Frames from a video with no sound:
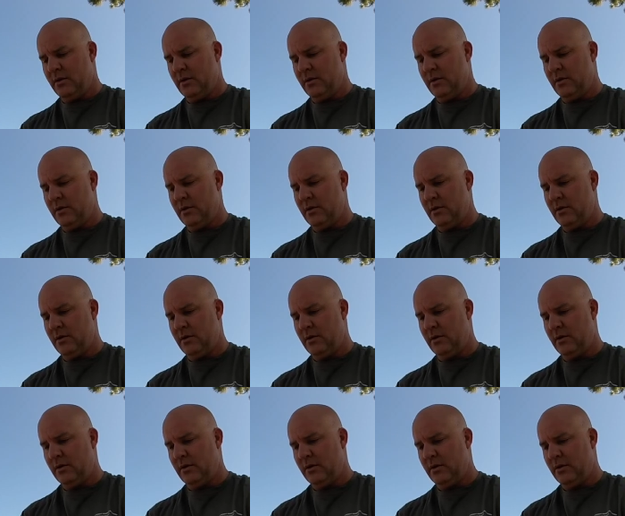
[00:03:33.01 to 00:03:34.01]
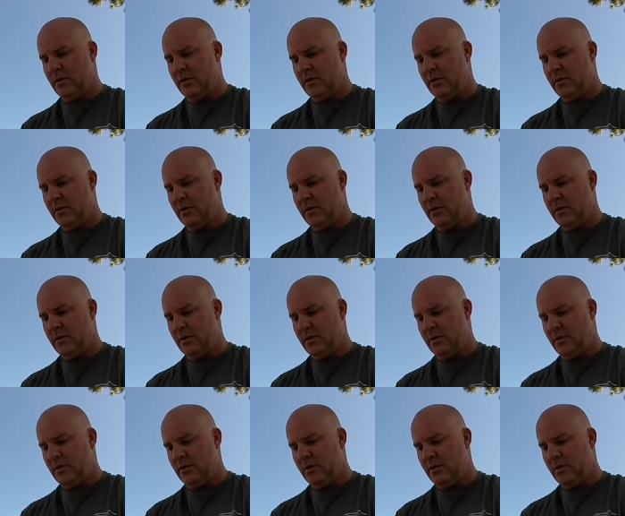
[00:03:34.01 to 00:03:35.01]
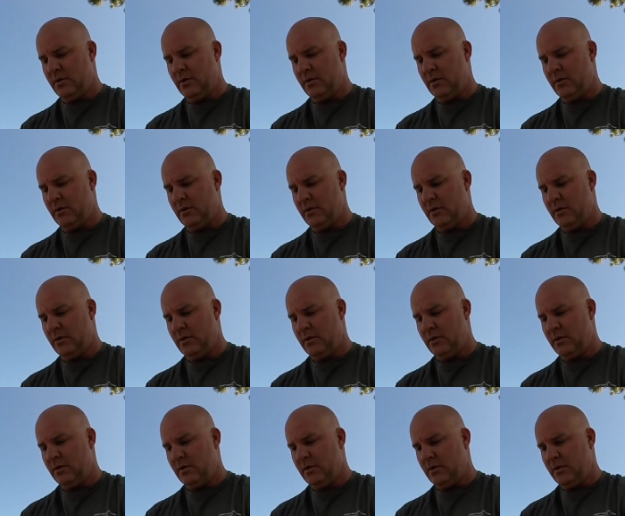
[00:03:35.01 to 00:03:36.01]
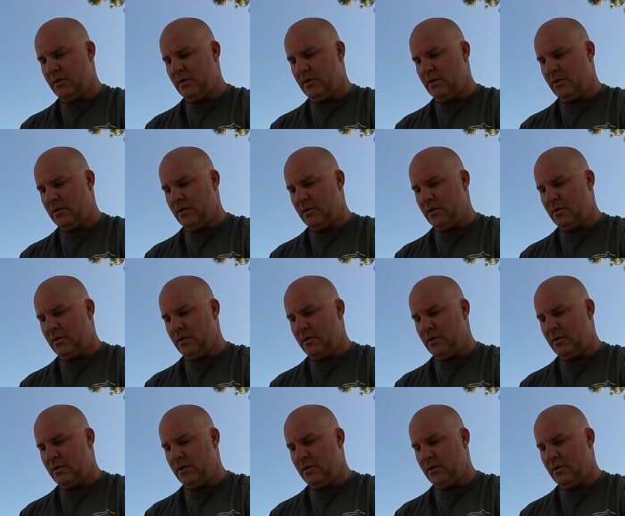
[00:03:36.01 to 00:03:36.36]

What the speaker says: (silence)